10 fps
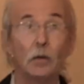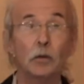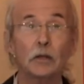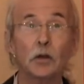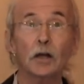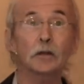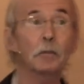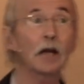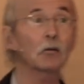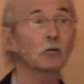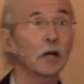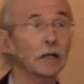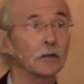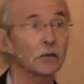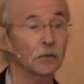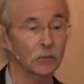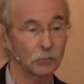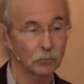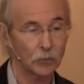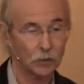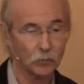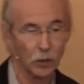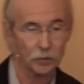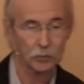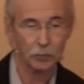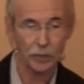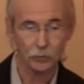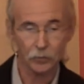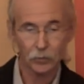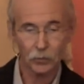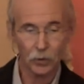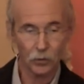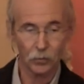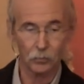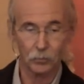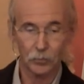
When they talked about race, they talked about the home.